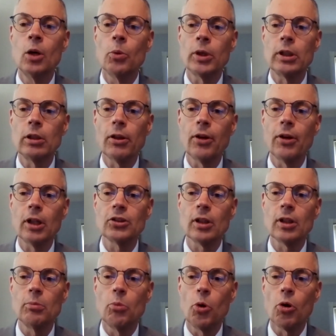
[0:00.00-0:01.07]
what are your thoughts on
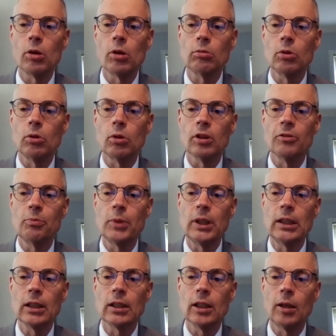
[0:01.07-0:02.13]
the moral role of
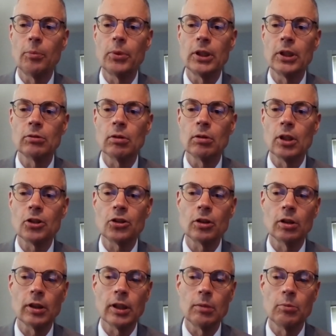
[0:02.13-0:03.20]
media companies,
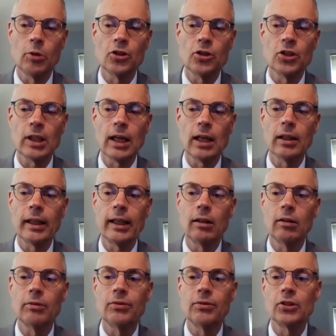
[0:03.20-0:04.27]
traditional and emerging online
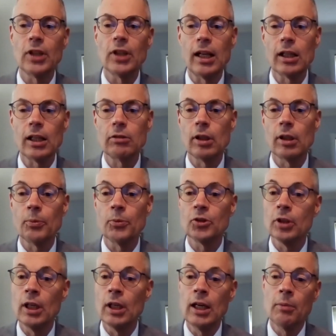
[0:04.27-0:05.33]
outfits,
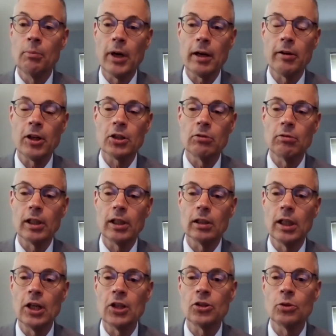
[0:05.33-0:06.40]
algorithms, moderation
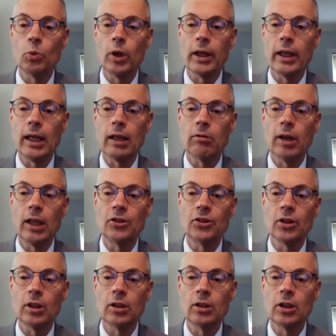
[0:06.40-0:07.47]
regulation, 1A rights,
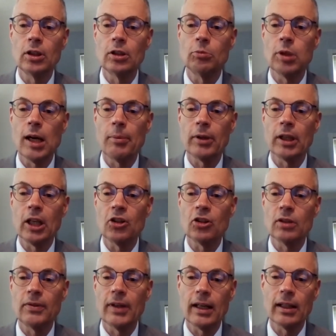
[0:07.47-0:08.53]
and continued propagation
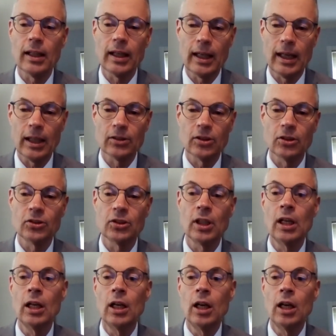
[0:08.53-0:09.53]
of online access